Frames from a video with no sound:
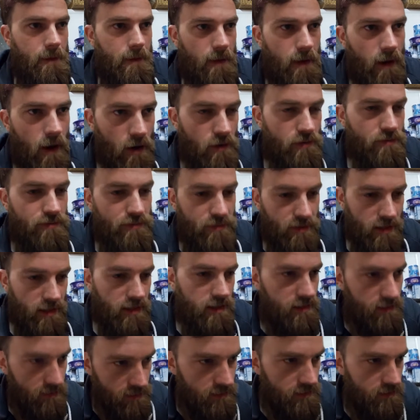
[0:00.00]

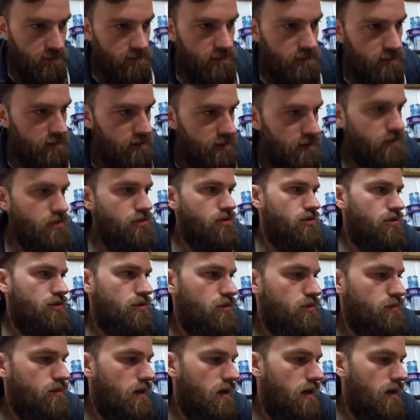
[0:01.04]
Hopefully it should
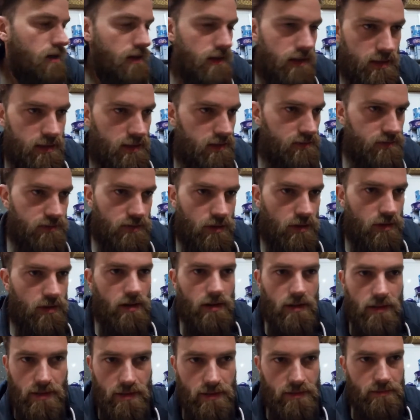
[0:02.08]
all work, and if not,
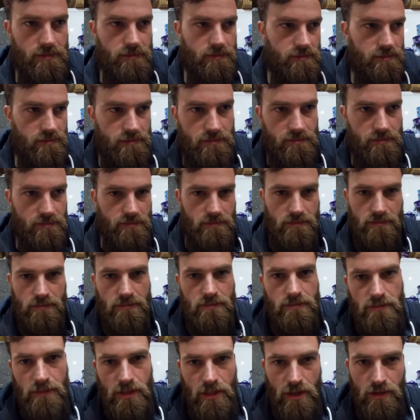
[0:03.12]
I can
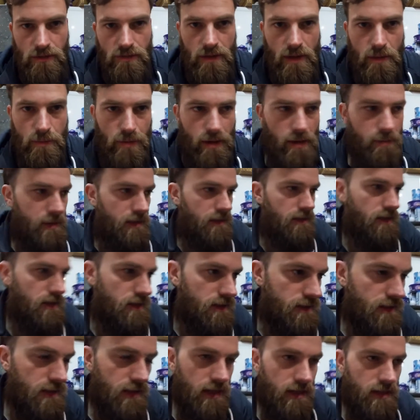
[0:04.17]
replumb it at the end of
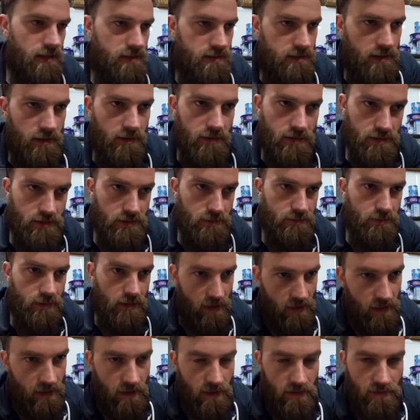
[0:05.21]
the day. It's only some
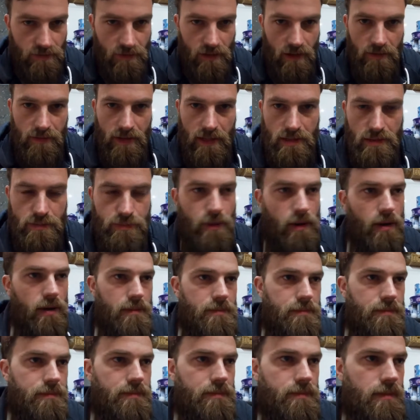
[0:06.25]
5/8 pipe,
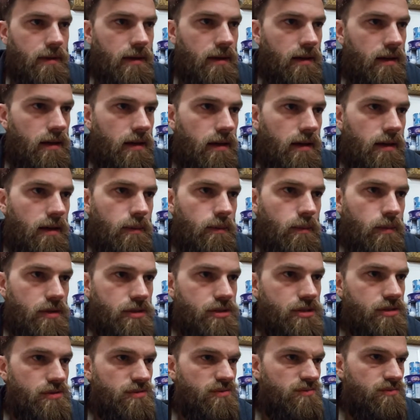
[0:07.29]

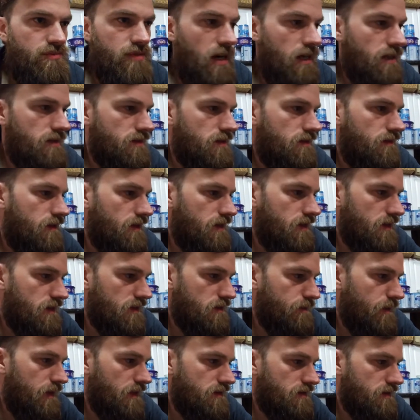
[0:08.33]
which is relatively
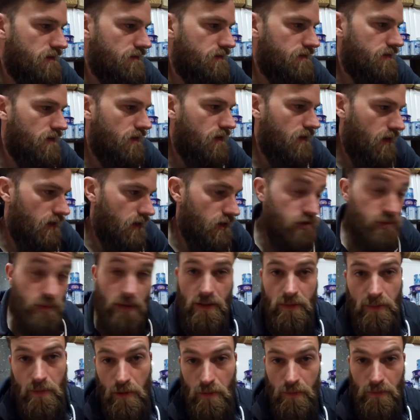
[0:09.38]
inexpensive.
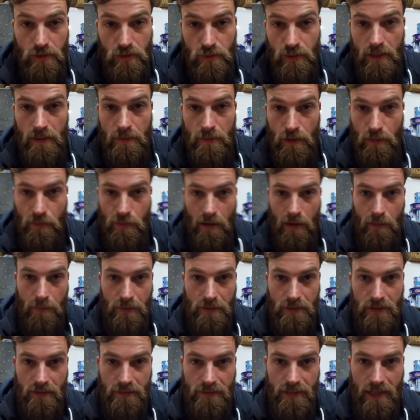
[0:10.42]
20mm pipe
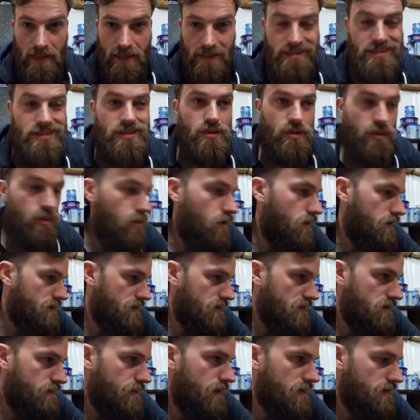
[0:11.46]
on the other hand is quite
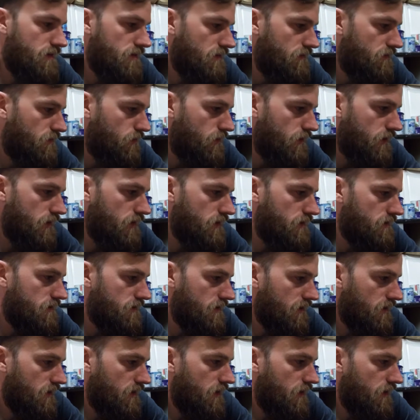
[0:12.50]
expensive for what it is.